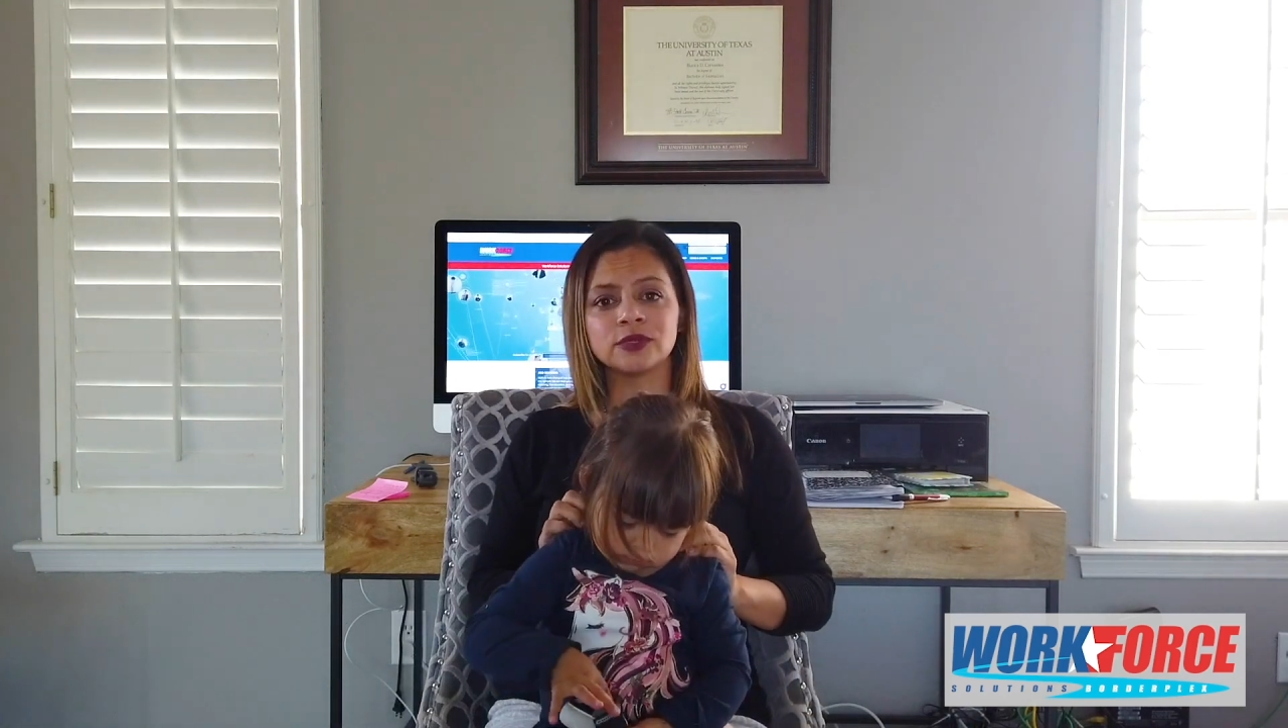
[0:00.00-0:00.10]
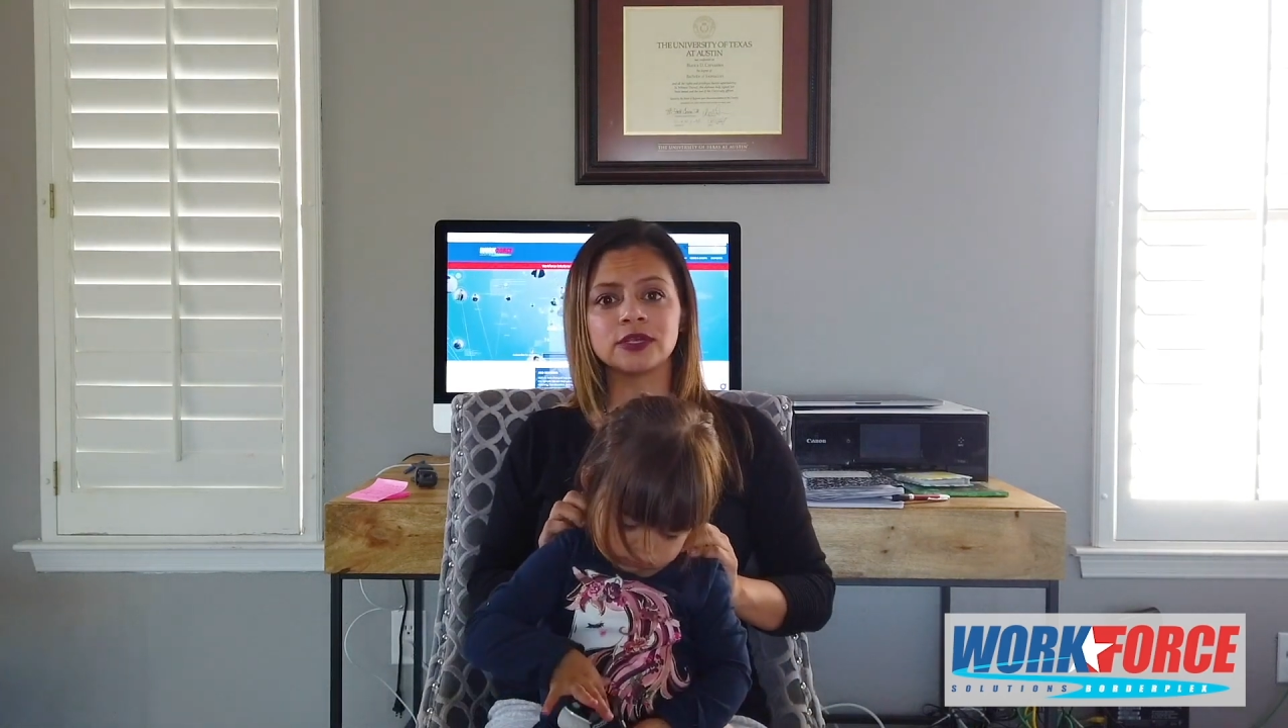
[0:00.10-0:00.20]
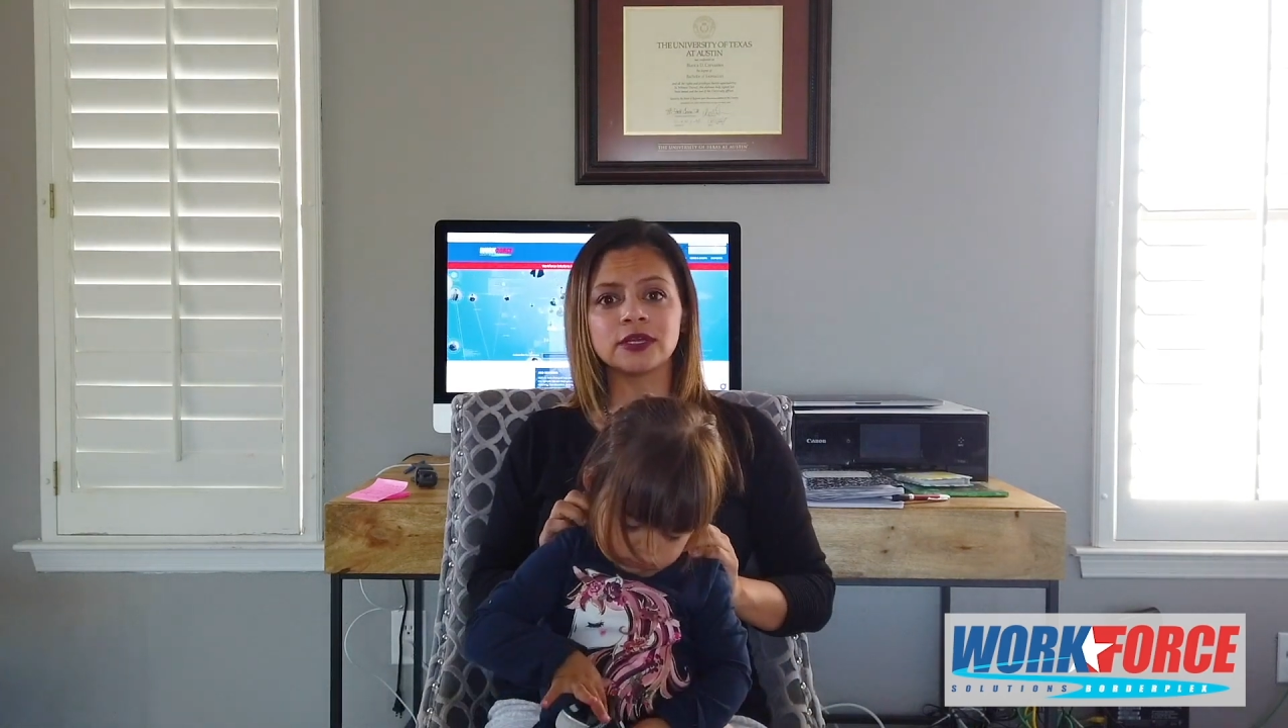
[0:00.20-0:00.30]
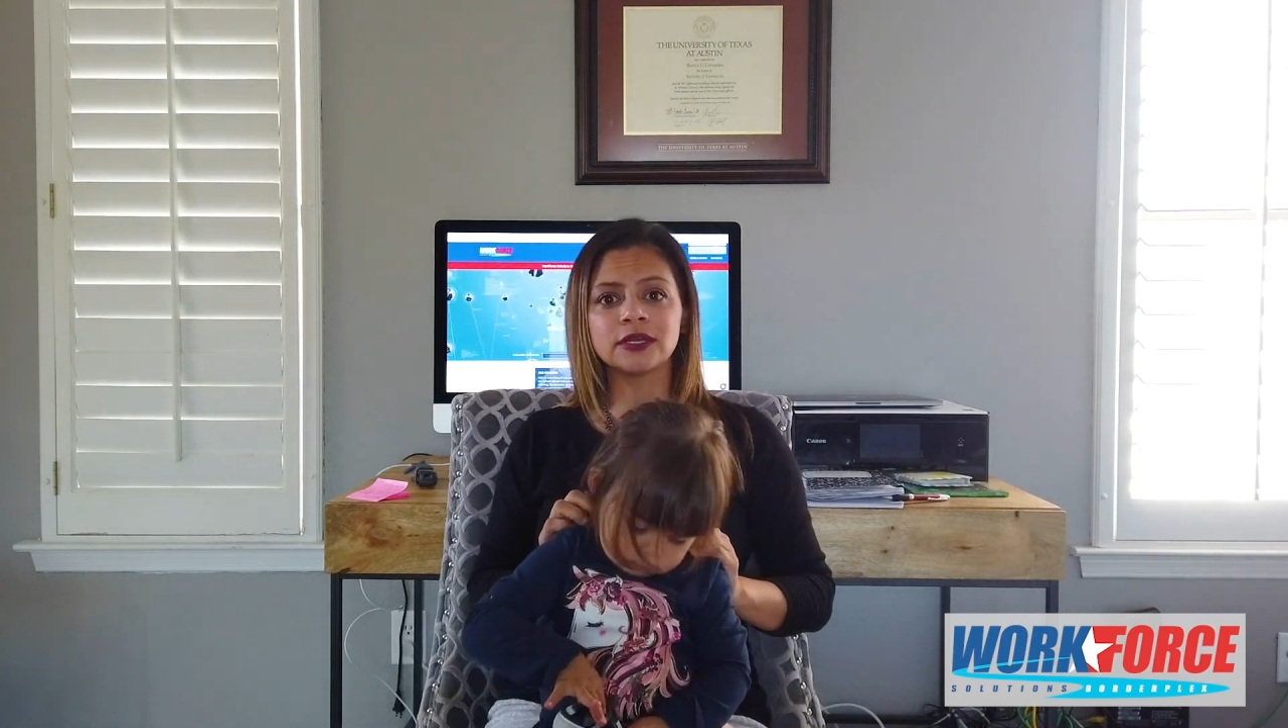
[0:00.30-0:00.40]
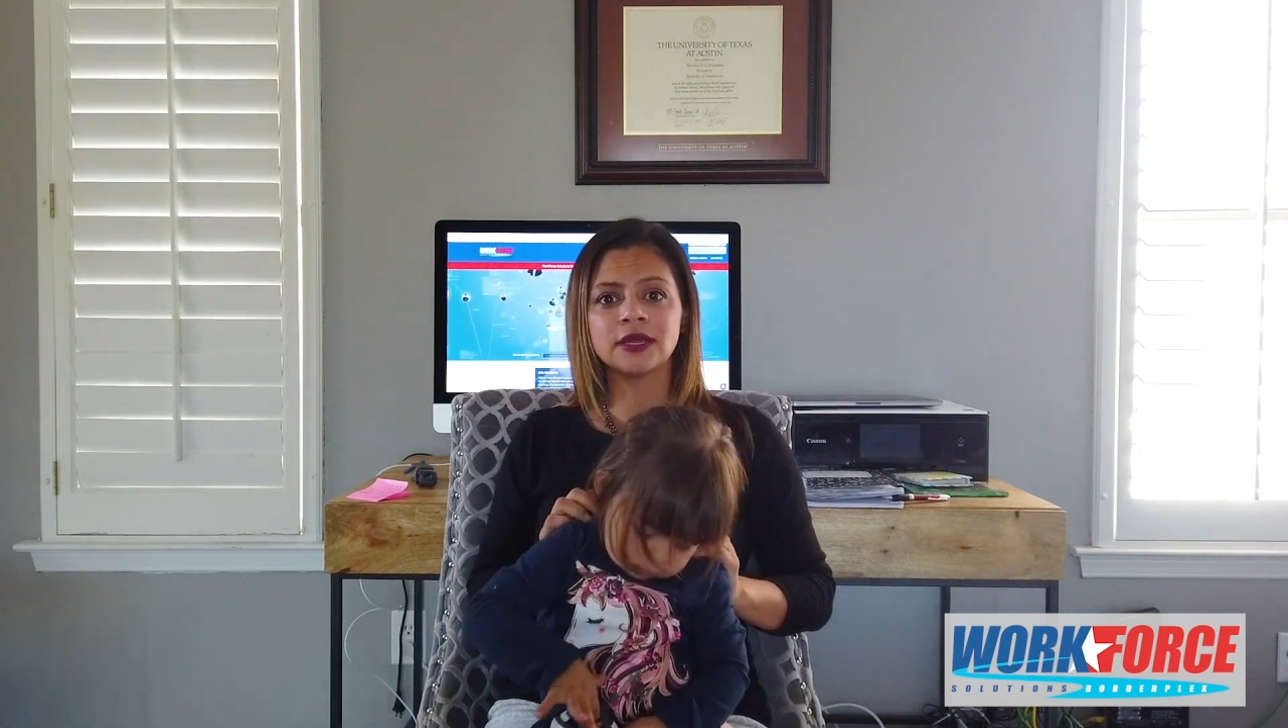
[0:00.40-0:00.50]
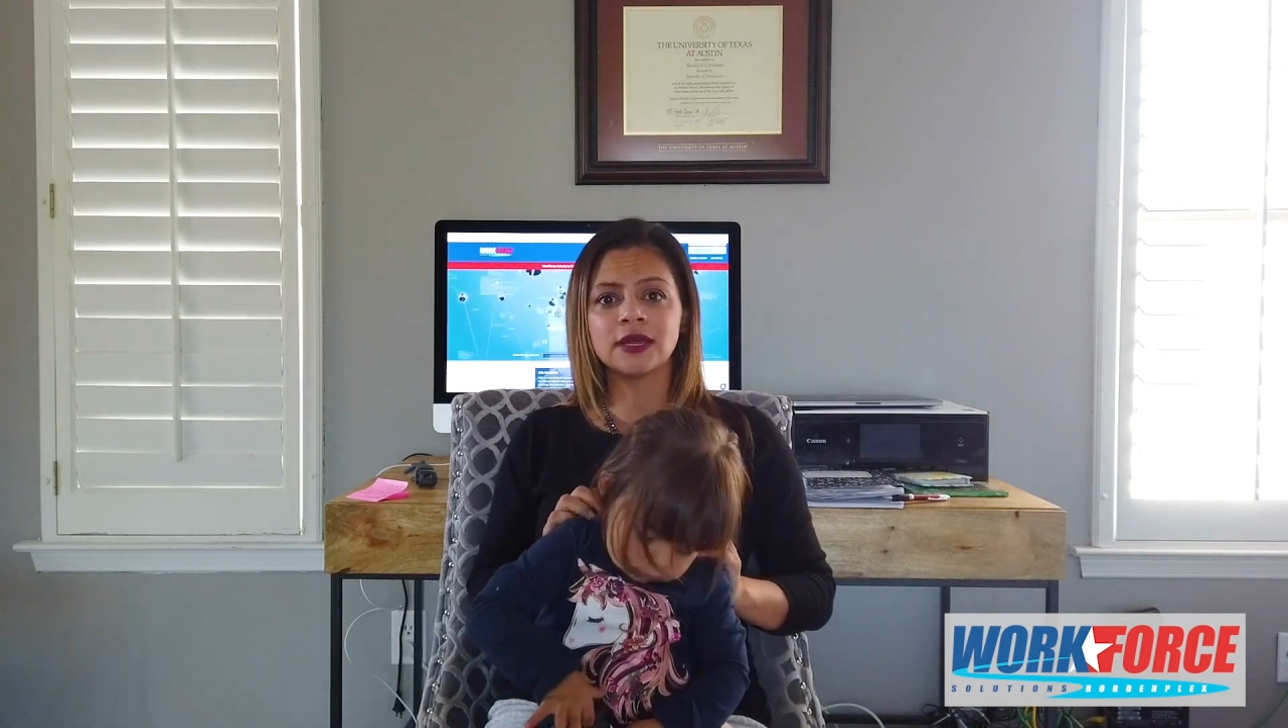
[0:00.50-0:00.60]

work